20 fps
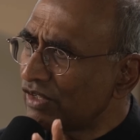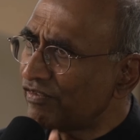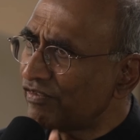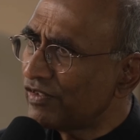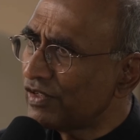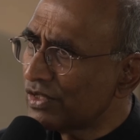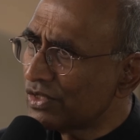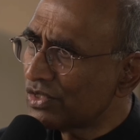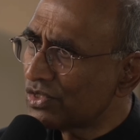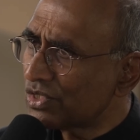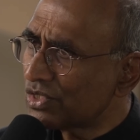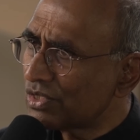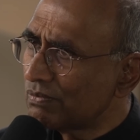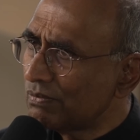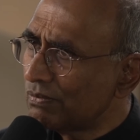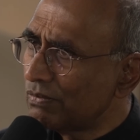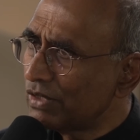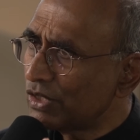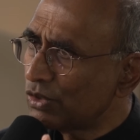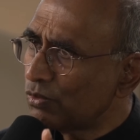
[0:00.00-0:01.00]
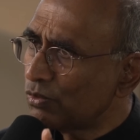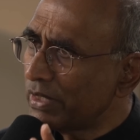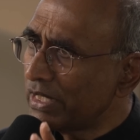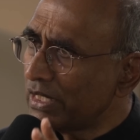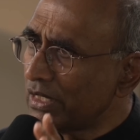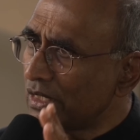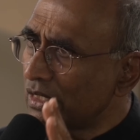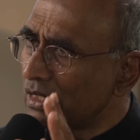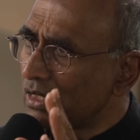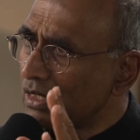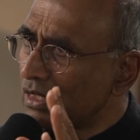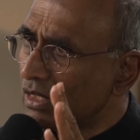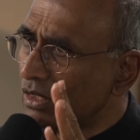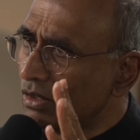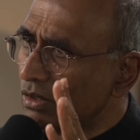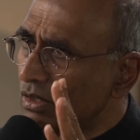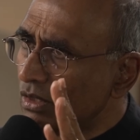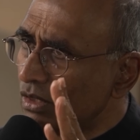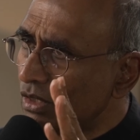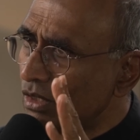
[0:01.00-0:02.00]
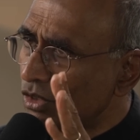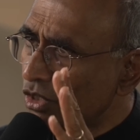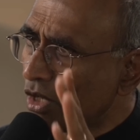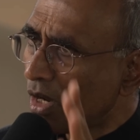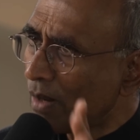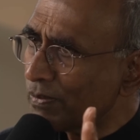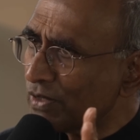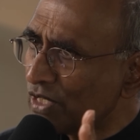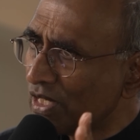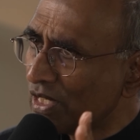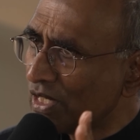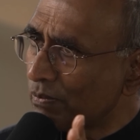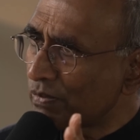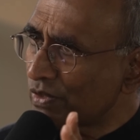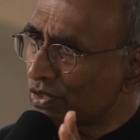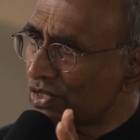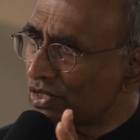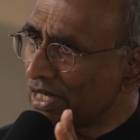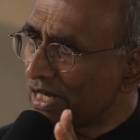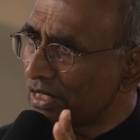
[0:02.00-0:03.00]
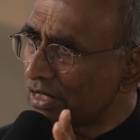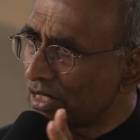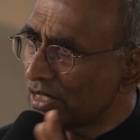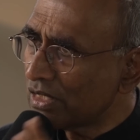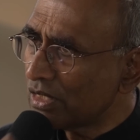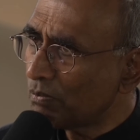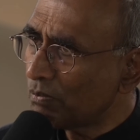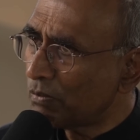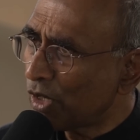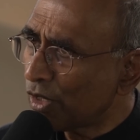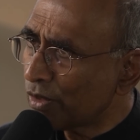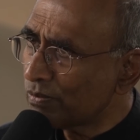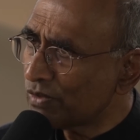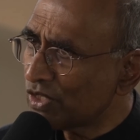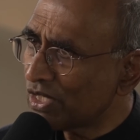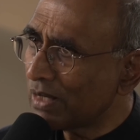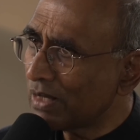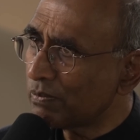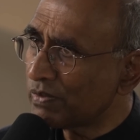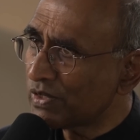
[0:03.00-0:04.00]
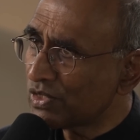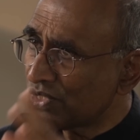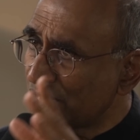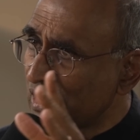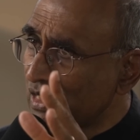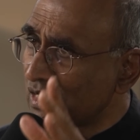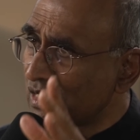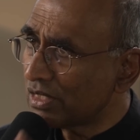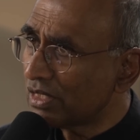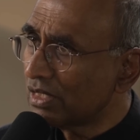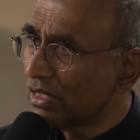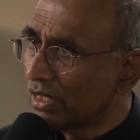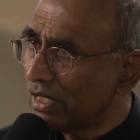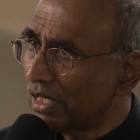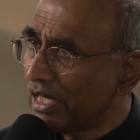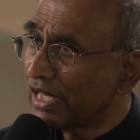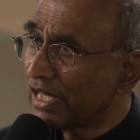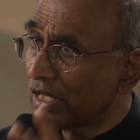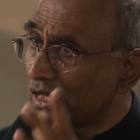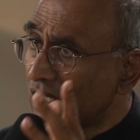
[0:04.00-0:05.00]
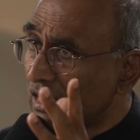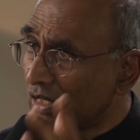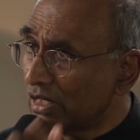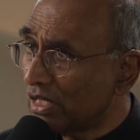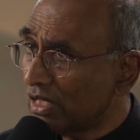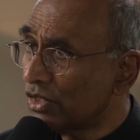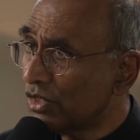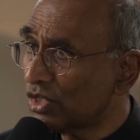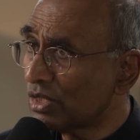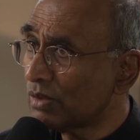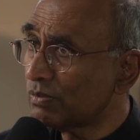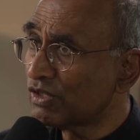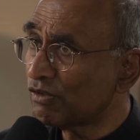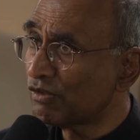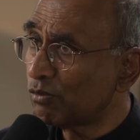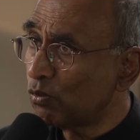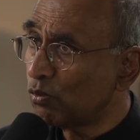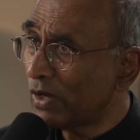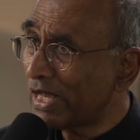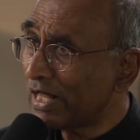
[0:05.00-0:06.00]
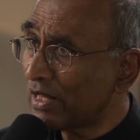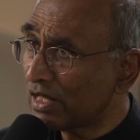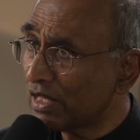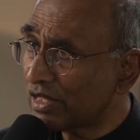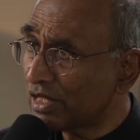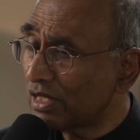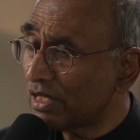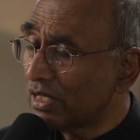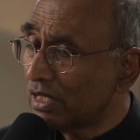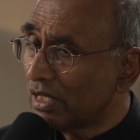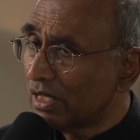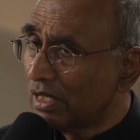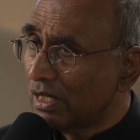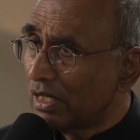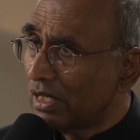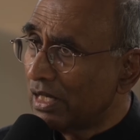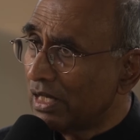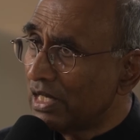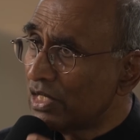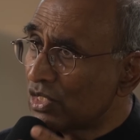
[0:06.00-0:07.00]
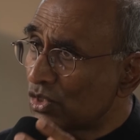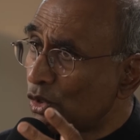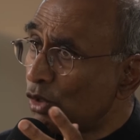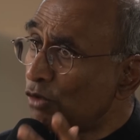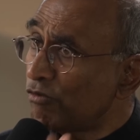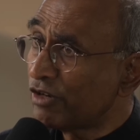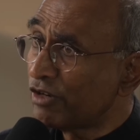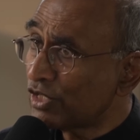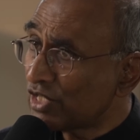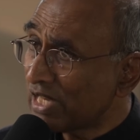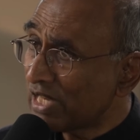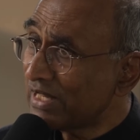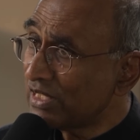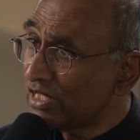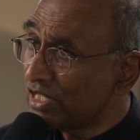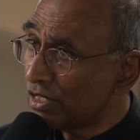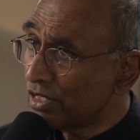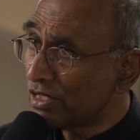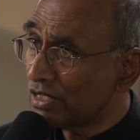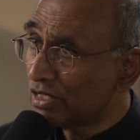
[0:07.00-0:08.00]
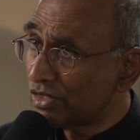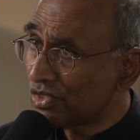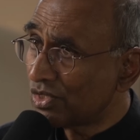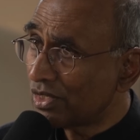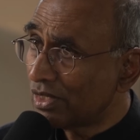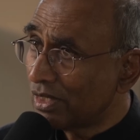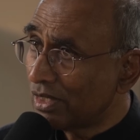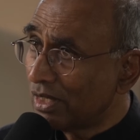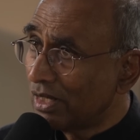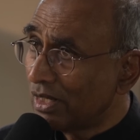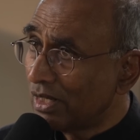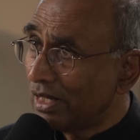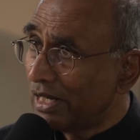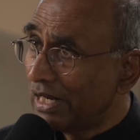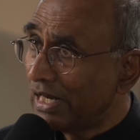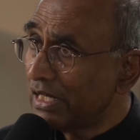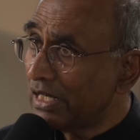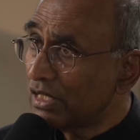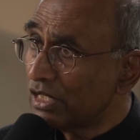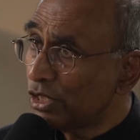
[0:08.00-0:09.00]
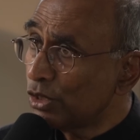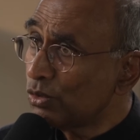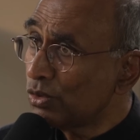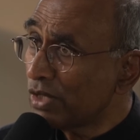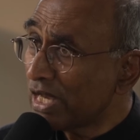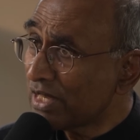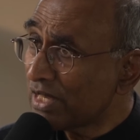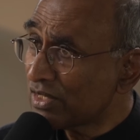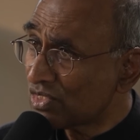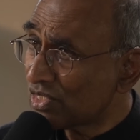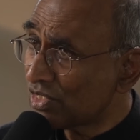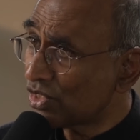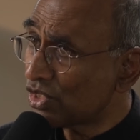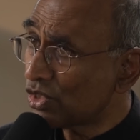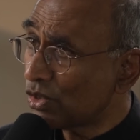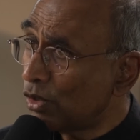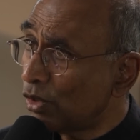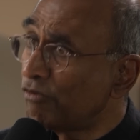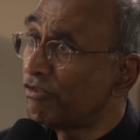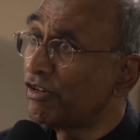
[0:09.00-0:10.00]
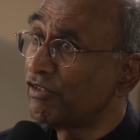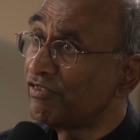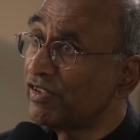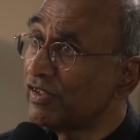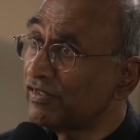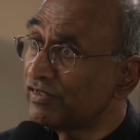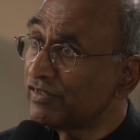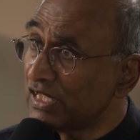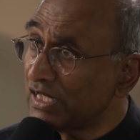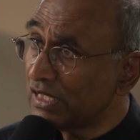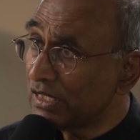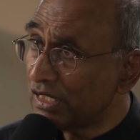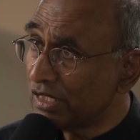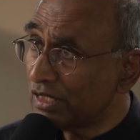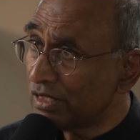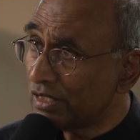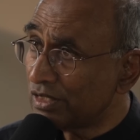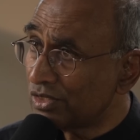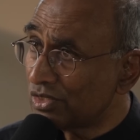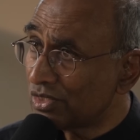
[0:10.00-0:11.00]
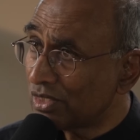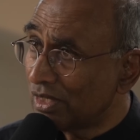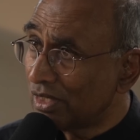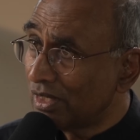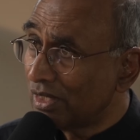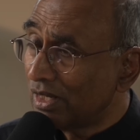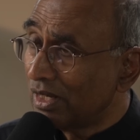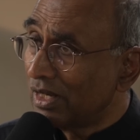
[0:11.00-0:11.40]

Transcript: difference between the, the top ten percent and the bottom ten percent in, in terms of wealth is over ten years. And in the U S, it's over fifteen years.